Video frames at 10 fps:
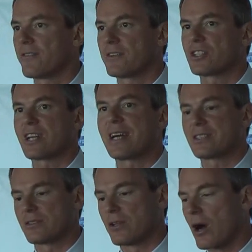different
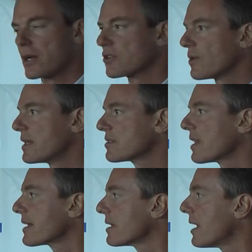sizes, large ones
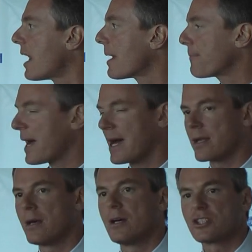like the
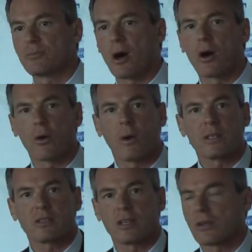iPad, smaller
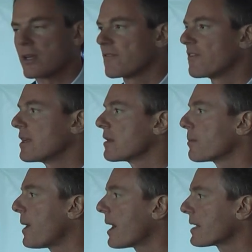ones that you can fit in
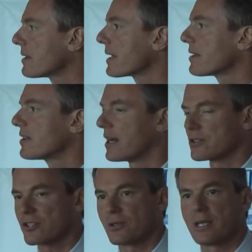your pocket like the
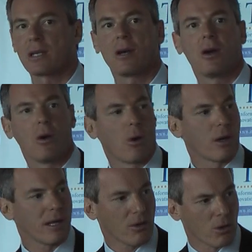Dell Streak,
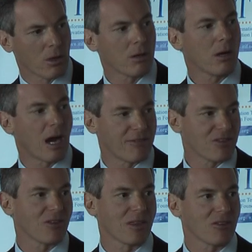or
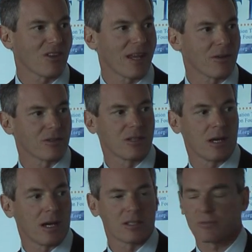obviously the standard
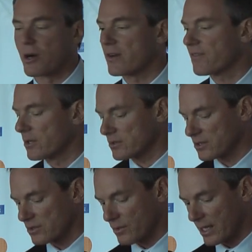
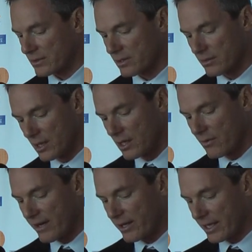smartphones as well. So
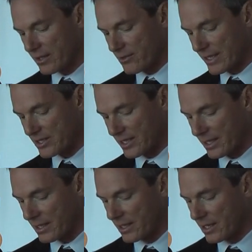very
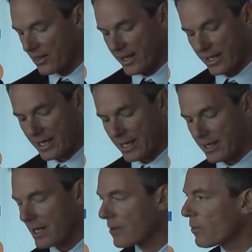interesting thing.
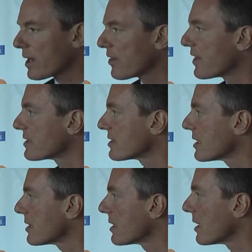And one of the things
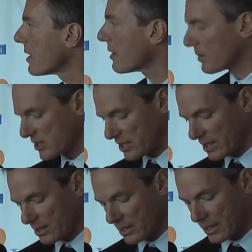that we
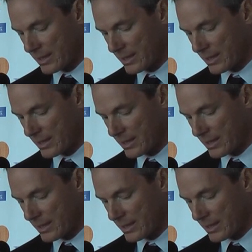see